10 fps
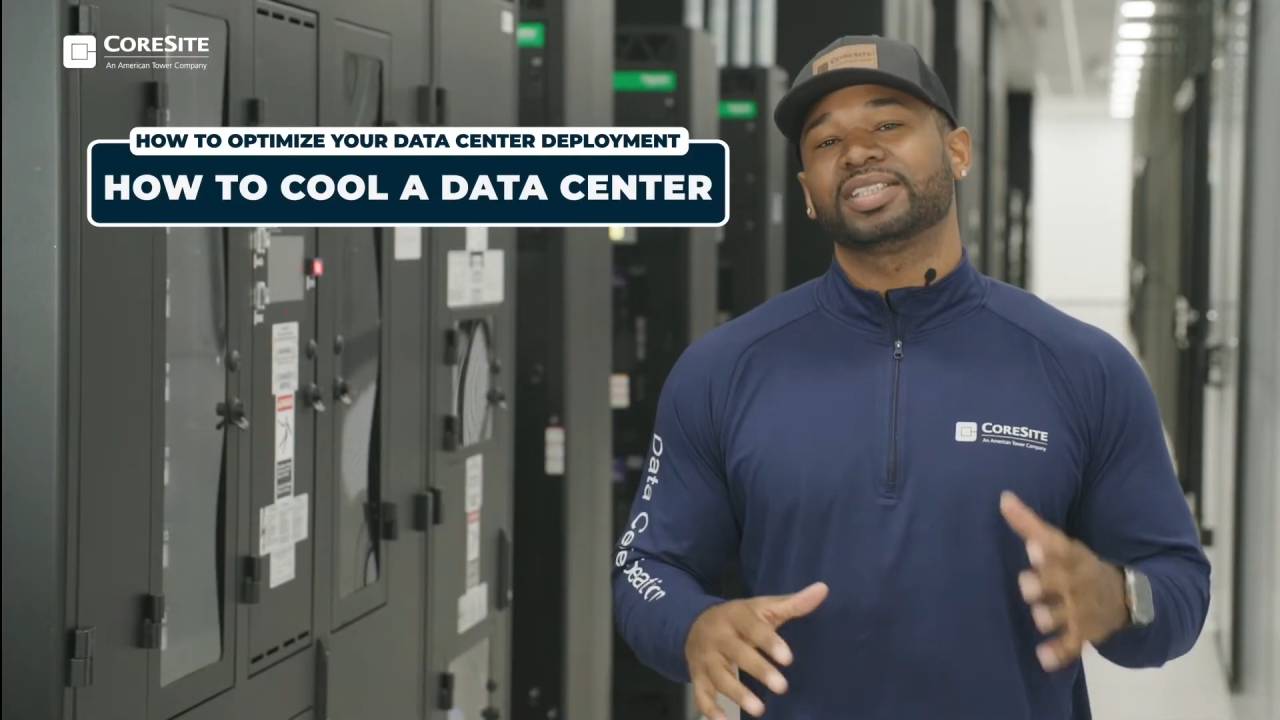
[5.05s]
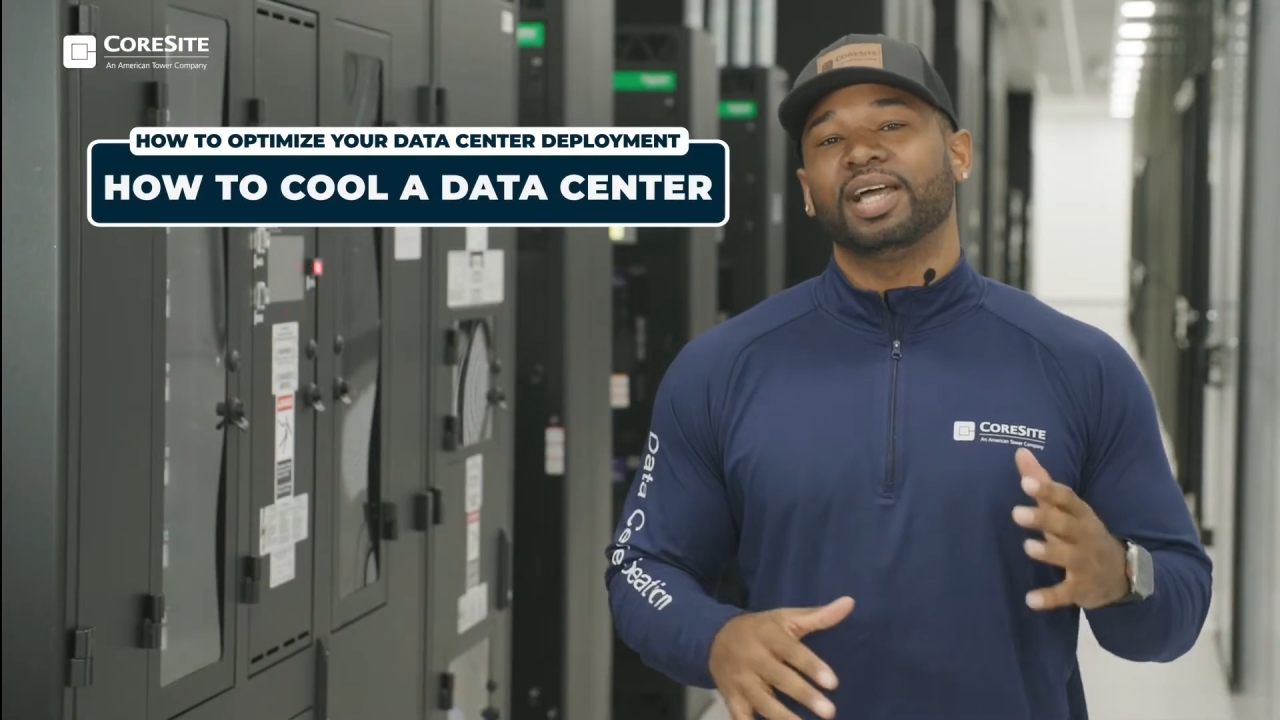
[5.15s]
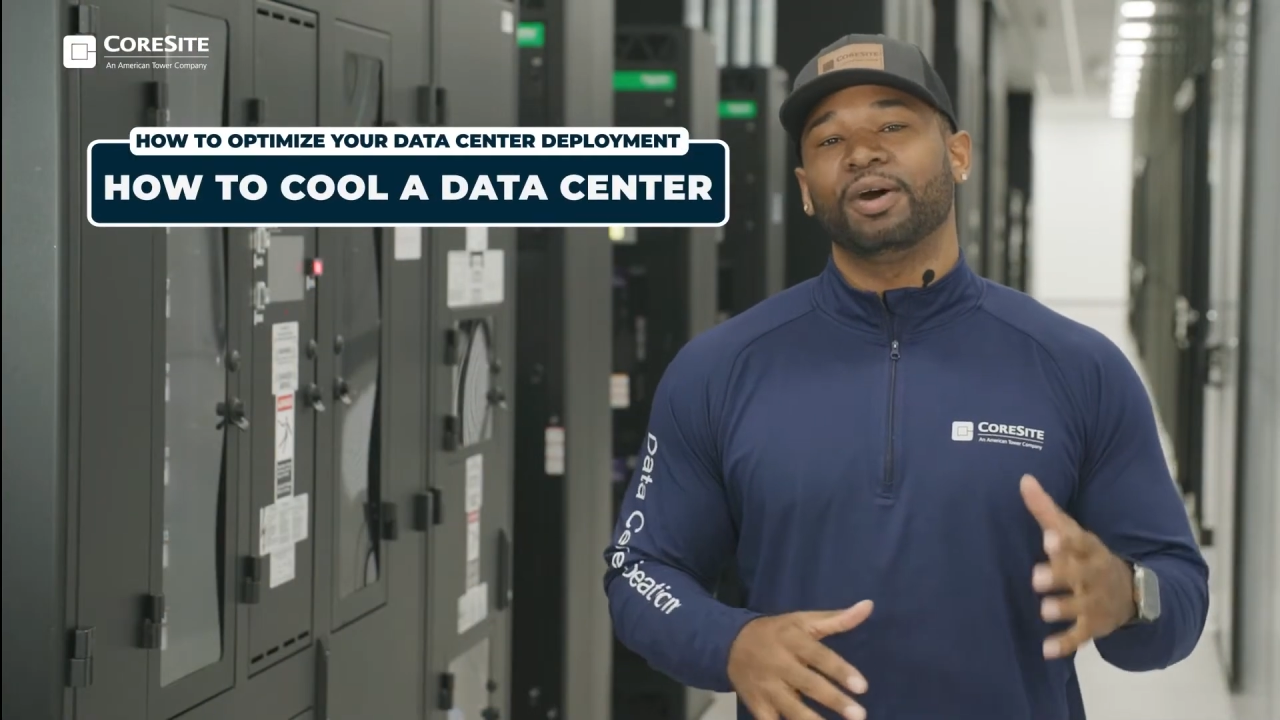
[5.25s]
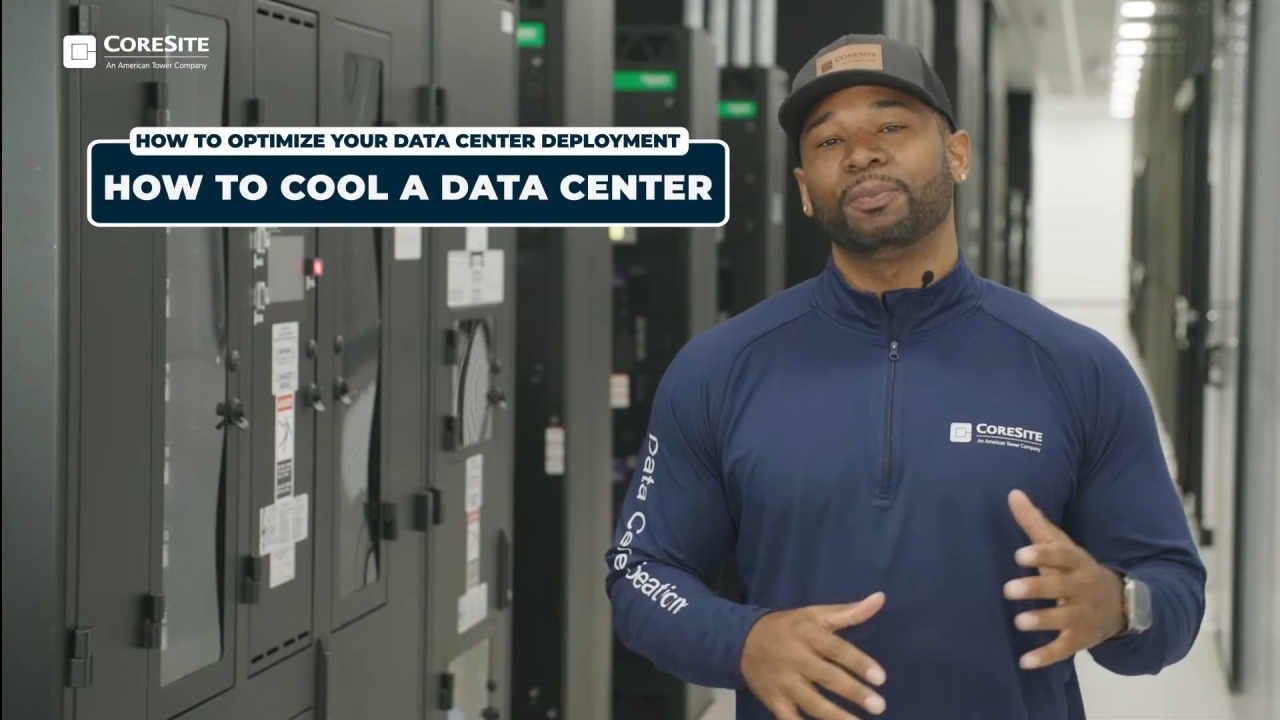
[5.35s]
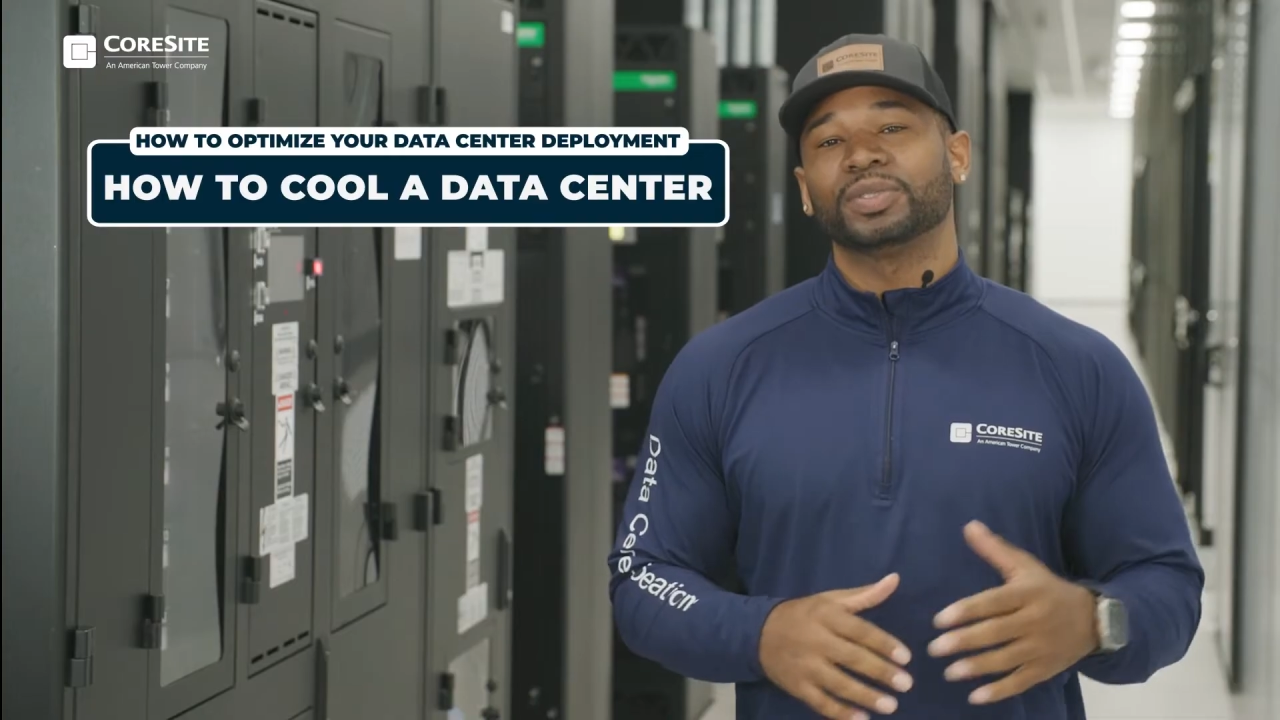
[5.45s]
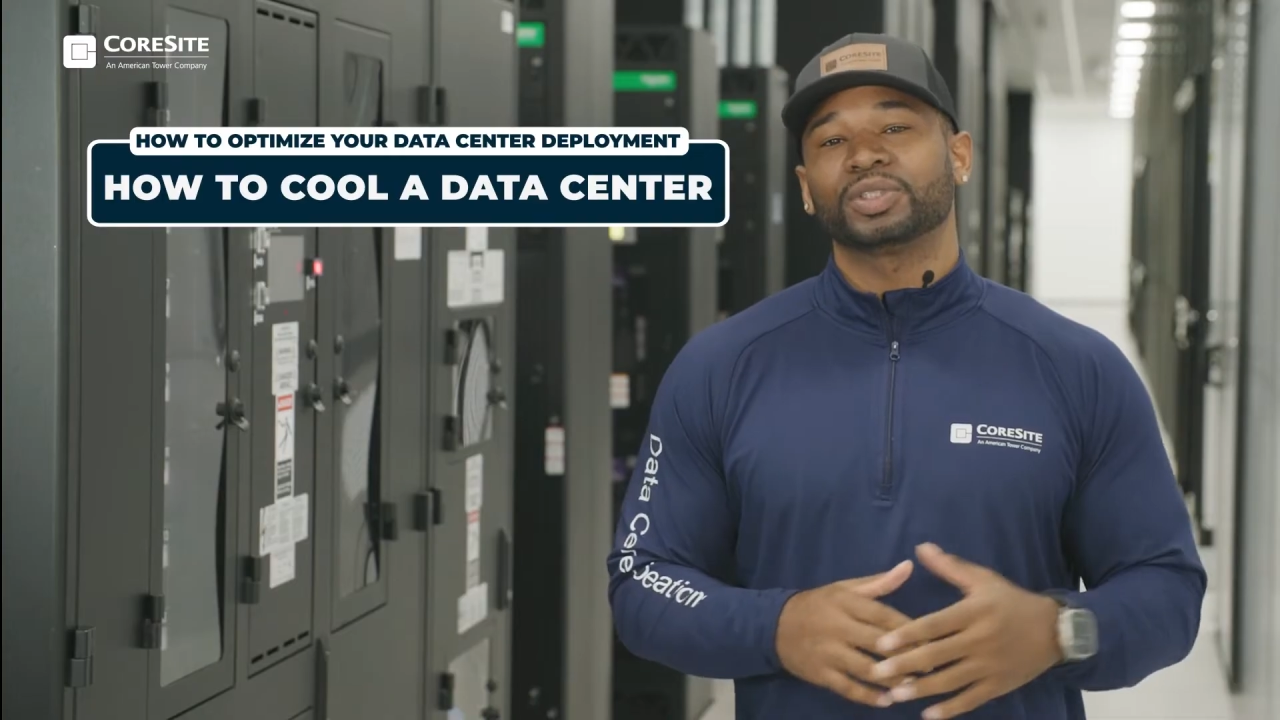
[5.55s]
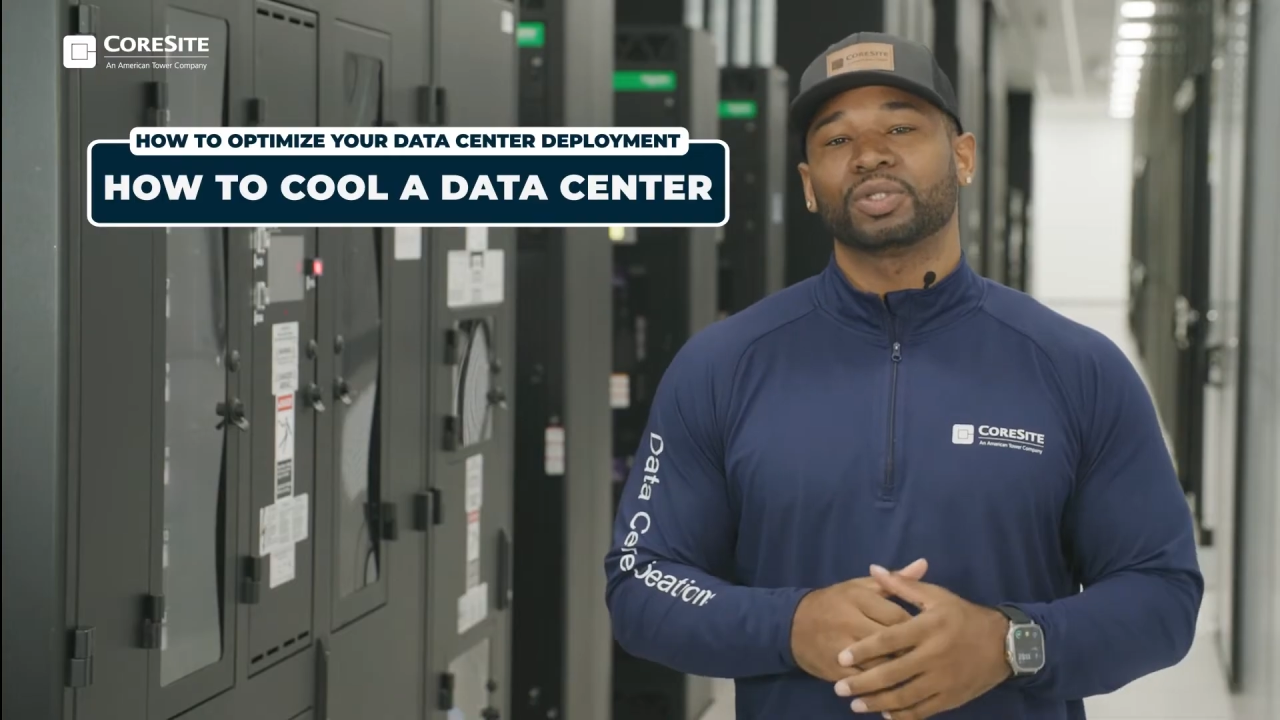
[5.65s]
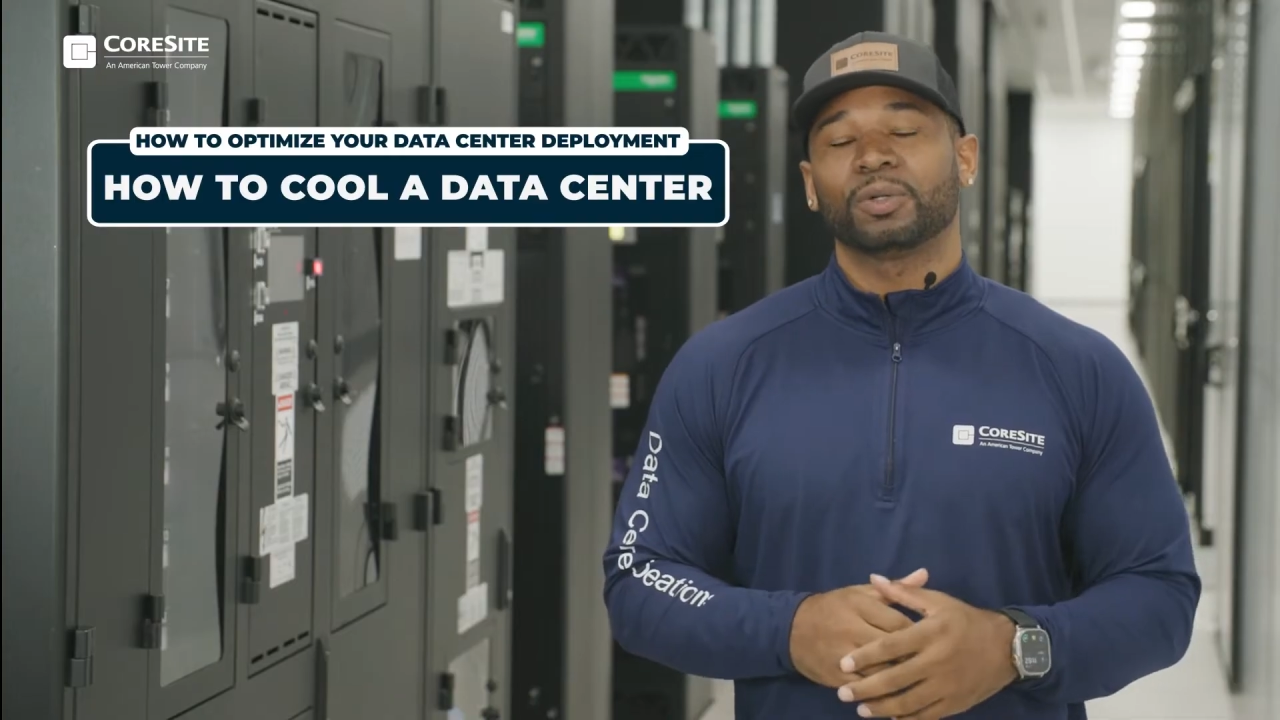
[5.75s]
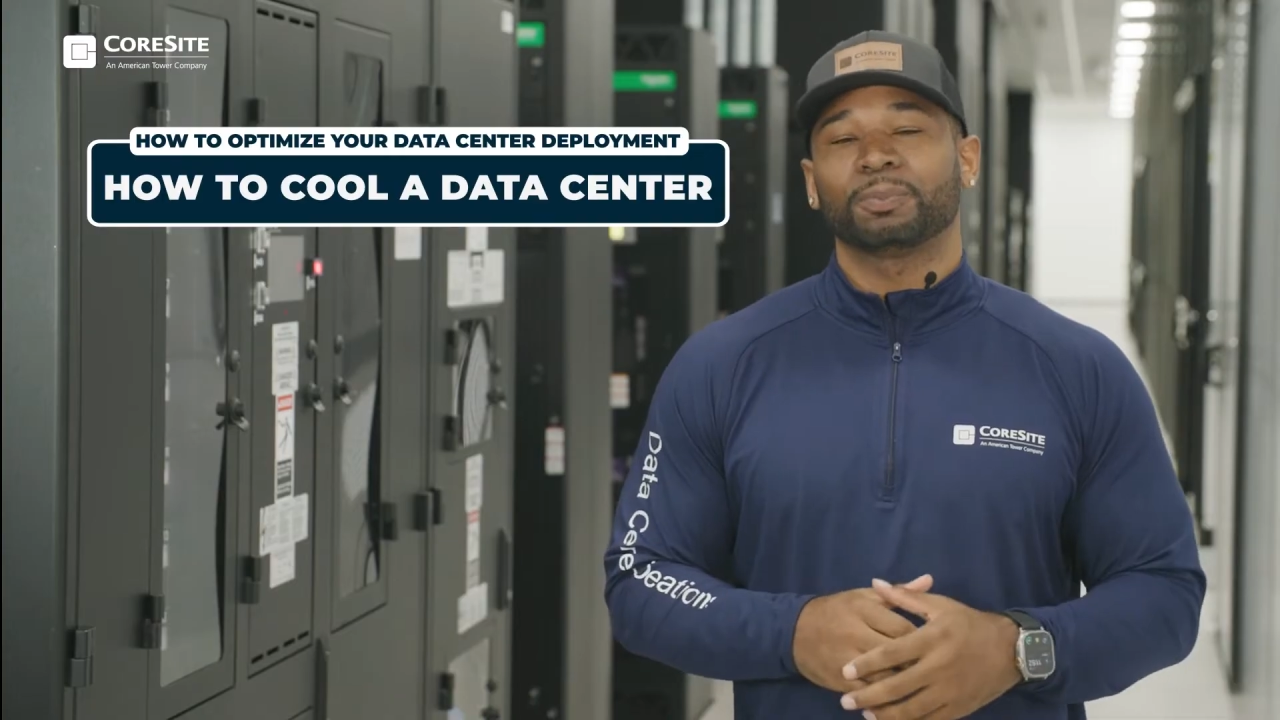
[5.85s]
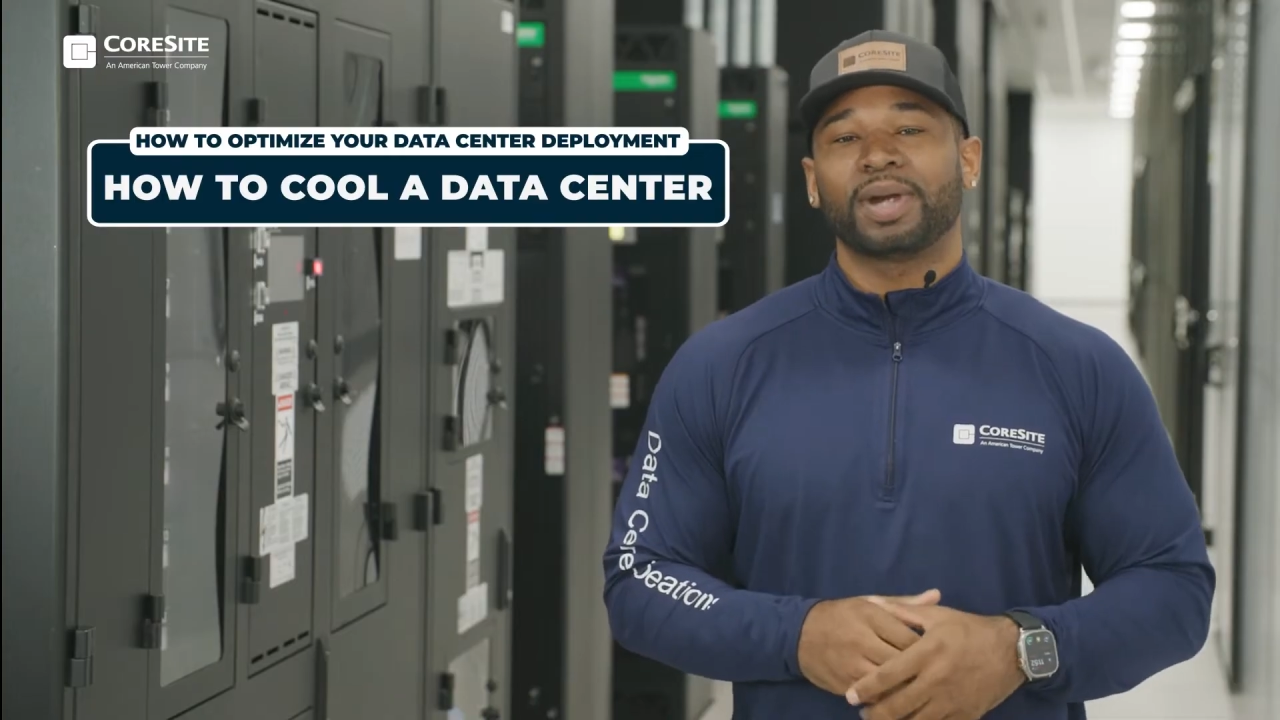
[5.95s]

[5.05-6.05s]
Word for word: that help ensure